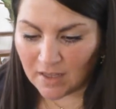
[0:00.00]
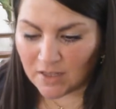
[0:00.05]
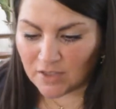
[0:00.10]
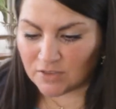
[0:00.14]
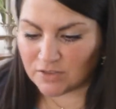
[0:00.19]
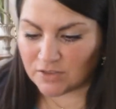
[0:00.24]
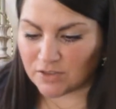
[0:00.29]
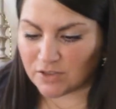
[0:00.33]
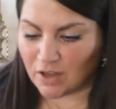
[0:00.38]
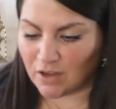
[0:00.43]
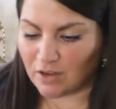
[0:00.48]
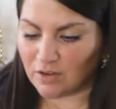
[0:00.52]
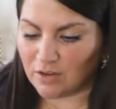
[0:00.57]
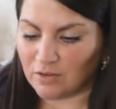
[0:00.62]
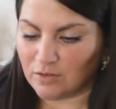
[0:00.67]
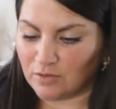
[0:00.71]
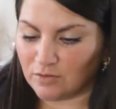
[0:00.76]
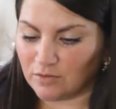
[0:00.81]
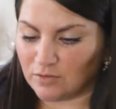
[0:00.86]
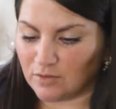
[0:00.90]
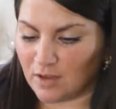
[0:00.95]

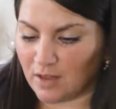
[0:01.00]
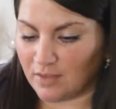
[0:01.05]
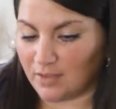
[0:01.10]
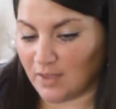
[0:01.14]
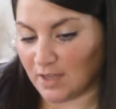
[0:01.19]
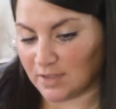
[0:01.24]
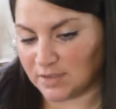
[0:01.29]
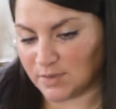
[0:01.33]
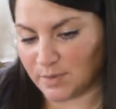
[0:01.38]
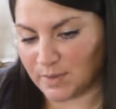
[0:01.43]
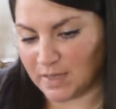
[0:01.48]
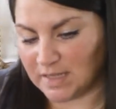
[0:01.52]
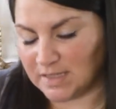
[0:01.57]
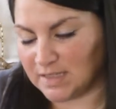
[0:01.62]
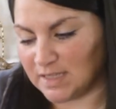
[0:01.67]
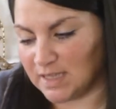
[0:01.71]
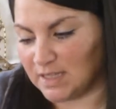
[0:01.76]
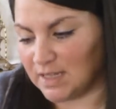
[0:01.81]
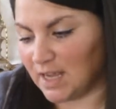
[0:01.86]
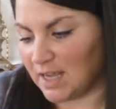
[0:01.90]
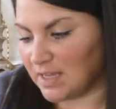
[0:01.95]
So that's what I
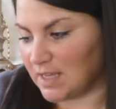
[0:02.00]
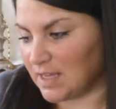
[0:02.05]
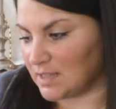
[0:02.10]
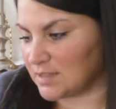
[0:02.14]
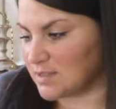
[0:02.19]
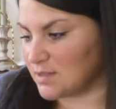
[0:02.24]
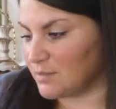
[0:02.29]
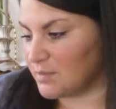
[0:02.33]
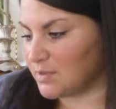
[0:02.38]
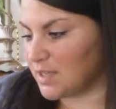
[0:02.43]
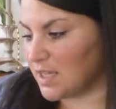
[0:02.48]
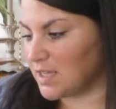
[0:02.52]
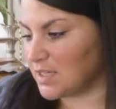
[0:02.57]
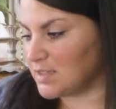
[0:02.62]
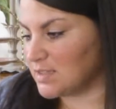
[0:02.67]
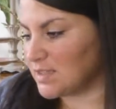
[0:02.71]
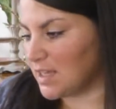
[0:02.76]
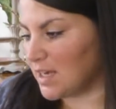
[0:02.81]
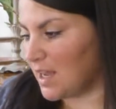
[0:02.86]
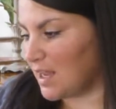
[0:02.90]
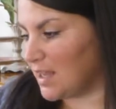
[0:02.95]
did. I got some
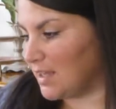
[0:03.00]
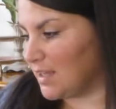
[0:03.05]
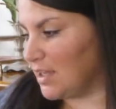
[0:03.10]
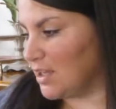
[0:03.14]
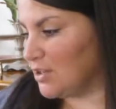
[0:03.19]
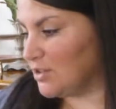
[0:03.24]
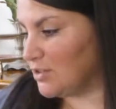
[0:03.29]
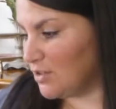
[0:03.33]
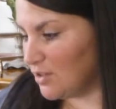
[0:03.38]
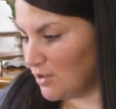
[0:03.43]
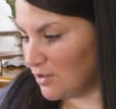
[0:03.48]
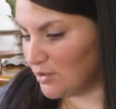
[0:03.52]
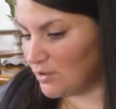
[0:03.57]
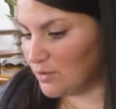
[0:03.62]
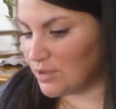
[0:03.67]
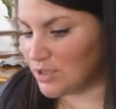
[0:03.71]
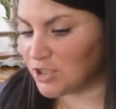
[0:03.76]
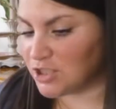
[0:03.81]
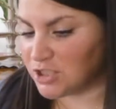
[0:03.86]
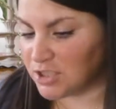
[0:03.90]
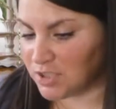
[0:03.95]
things that I
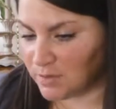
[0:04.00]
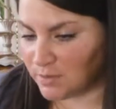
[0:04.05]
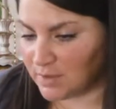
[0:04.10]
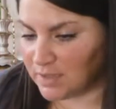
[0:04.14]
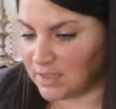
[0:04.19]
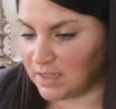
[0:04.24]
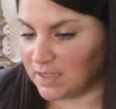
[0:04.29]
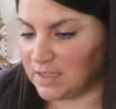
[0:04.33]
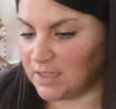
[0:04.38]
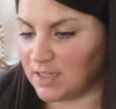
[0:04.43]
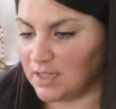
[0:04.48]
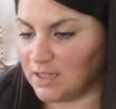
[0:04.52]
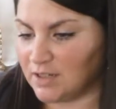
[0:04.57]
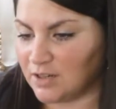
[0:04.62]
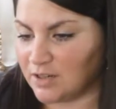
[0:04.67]
knew she would need in